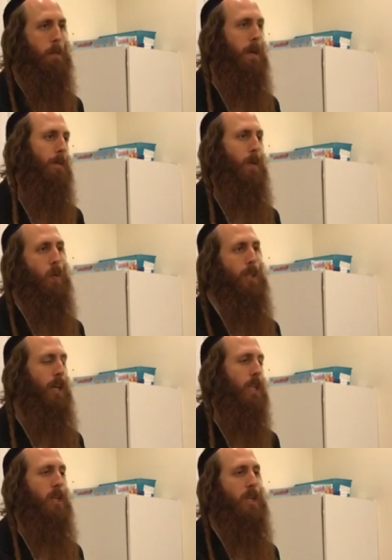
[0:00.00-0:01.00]
people will
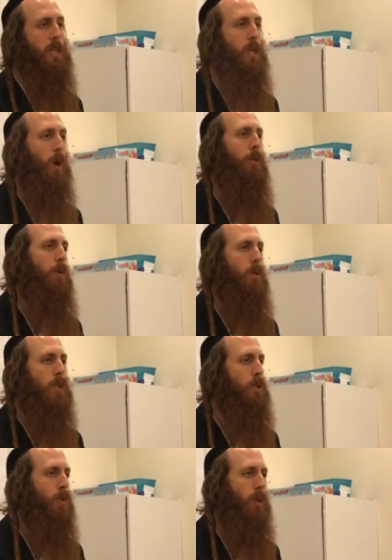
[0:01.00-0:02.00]
not going to know the real
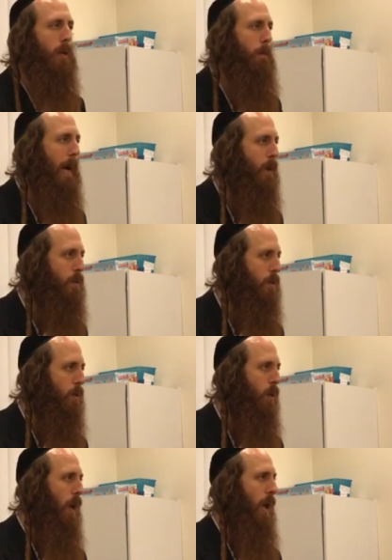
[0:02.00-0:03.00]
truth about
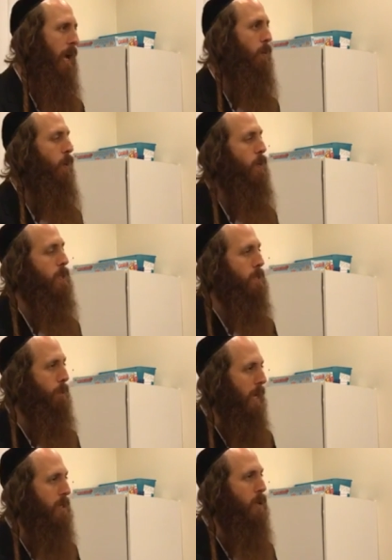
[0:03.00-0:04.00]
you and will
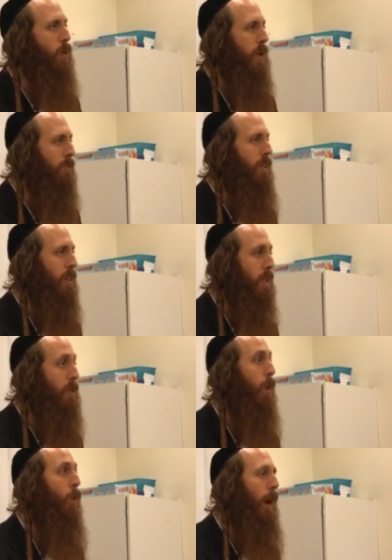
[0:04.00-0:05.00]
respect you, even that
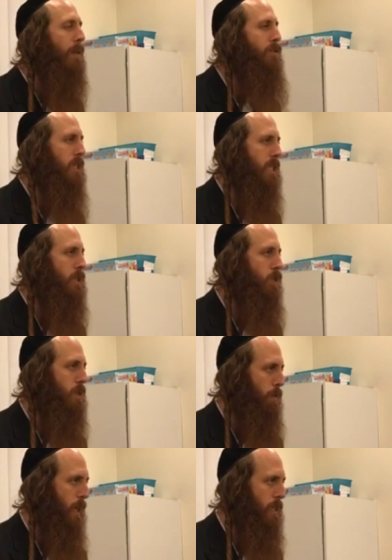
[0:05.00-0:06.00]
your wife should
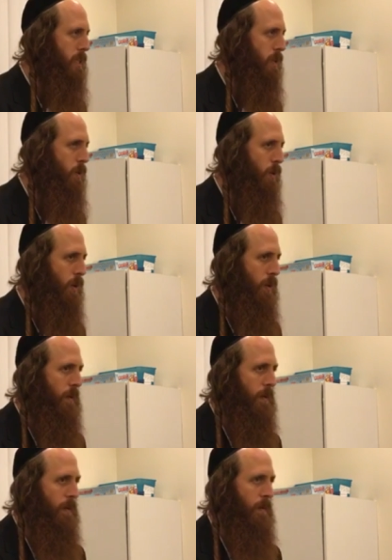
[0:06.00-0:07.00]
disrespect you,
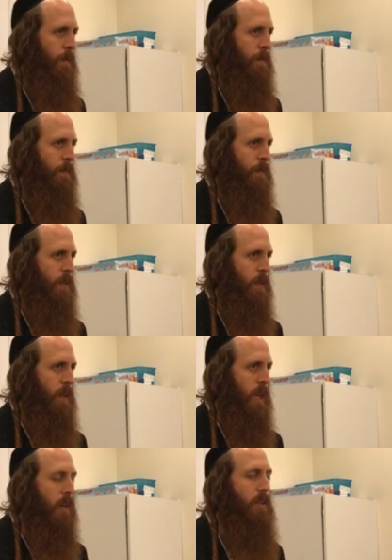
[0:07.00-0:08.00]

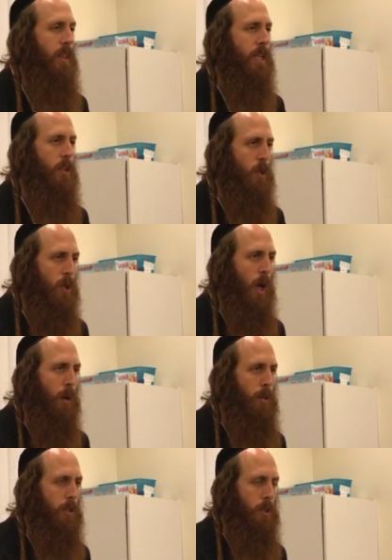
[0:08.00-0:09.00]
even that you know
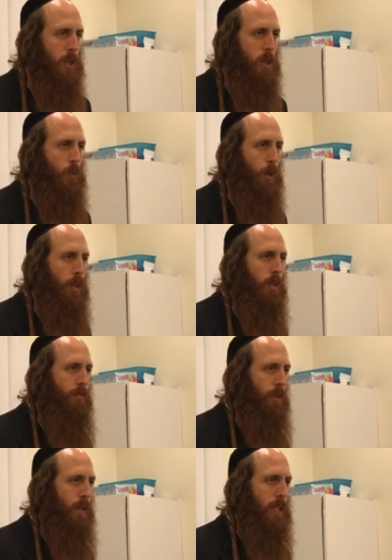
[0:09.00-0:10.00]
that you're not worthy
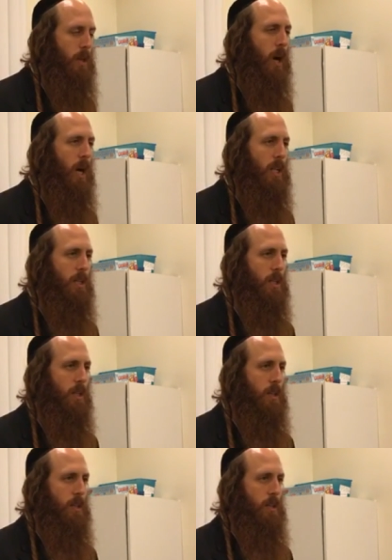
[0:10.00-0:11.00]
for that honor,
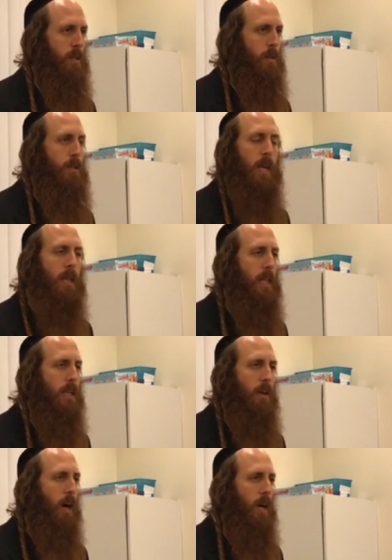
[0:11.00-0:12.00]
to take
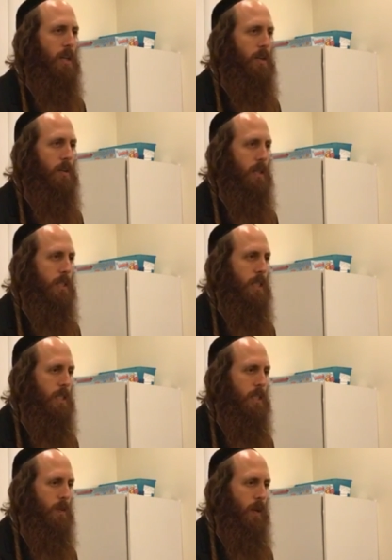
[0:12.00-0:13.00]
that honor, it's a
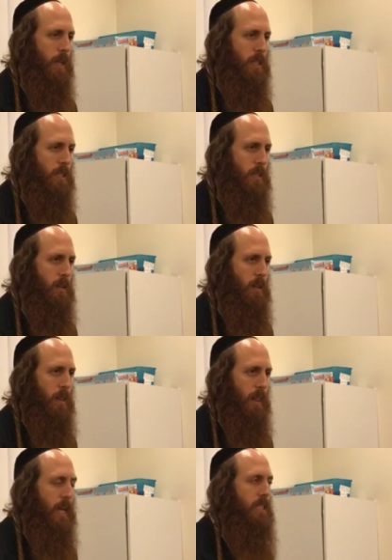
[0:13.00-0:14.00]
disgrace.
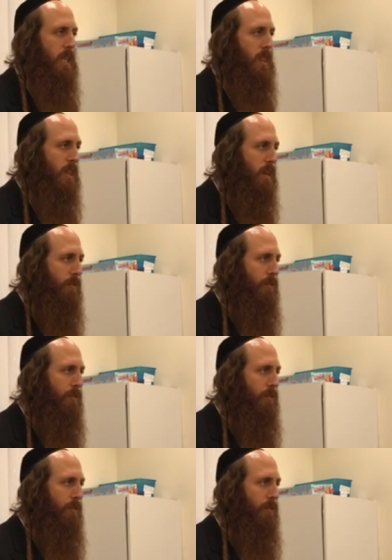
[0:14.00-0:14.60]
That's a thief.